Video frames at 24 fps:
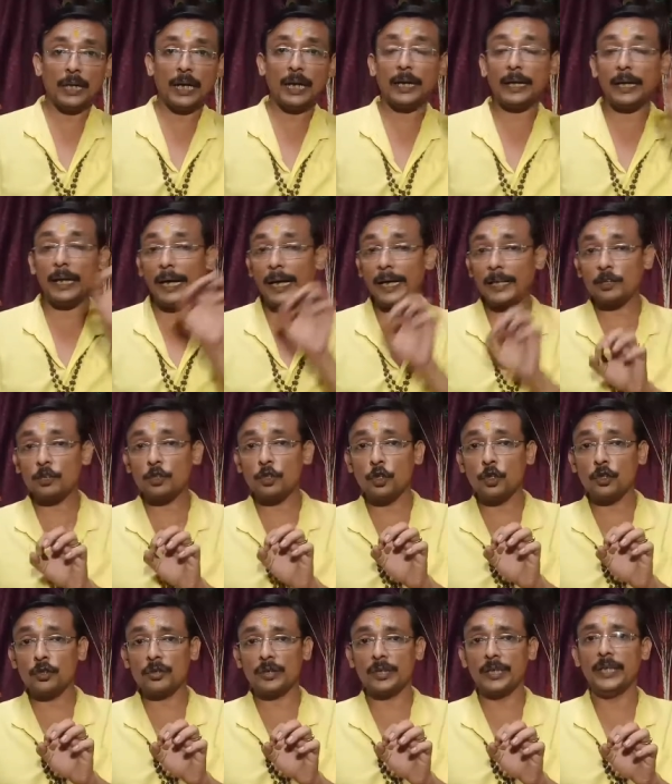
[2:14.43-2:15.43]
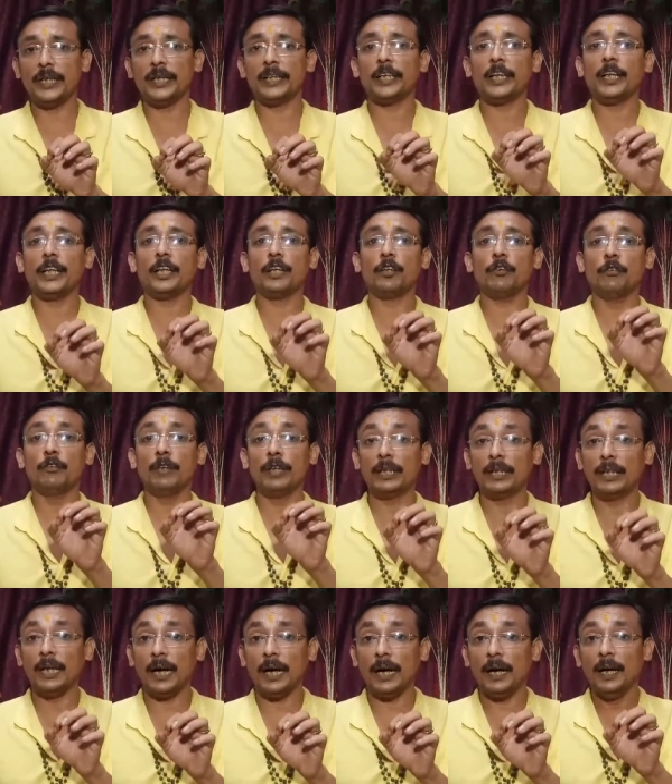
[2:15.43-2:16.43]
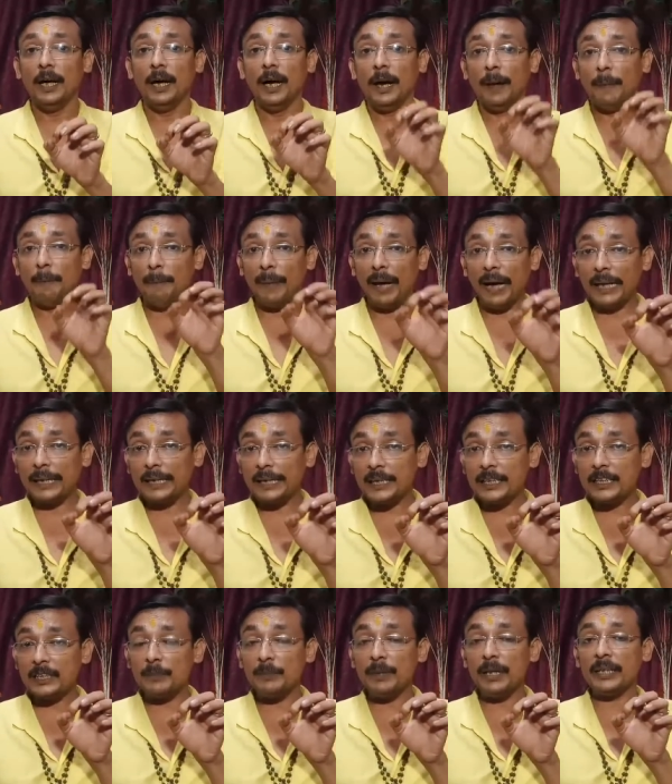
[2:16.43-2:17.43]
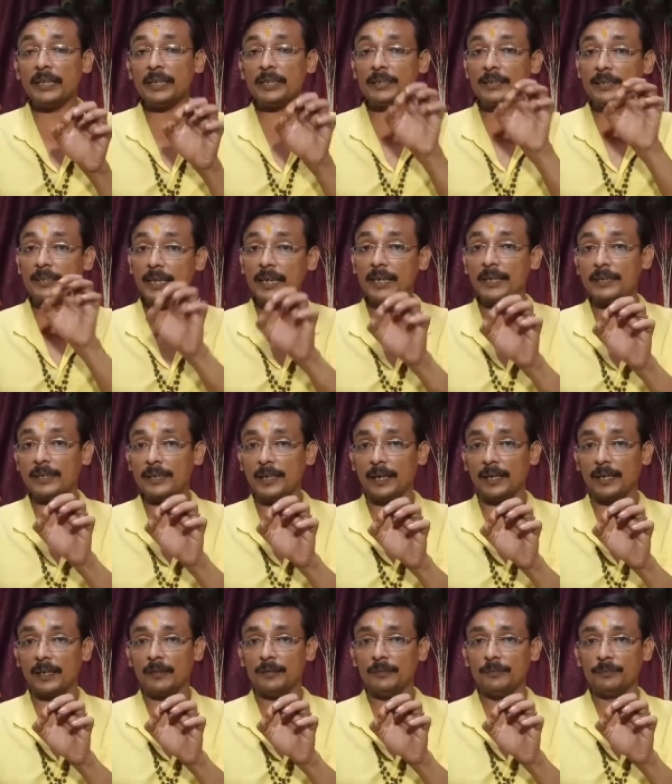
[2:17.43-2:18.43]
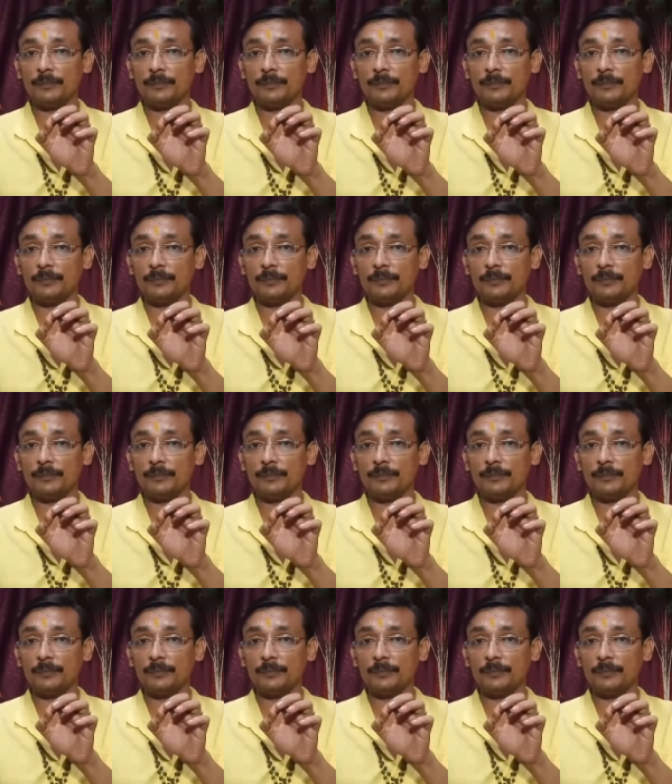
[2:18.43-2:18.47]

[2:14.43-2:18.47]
are associated with the management sector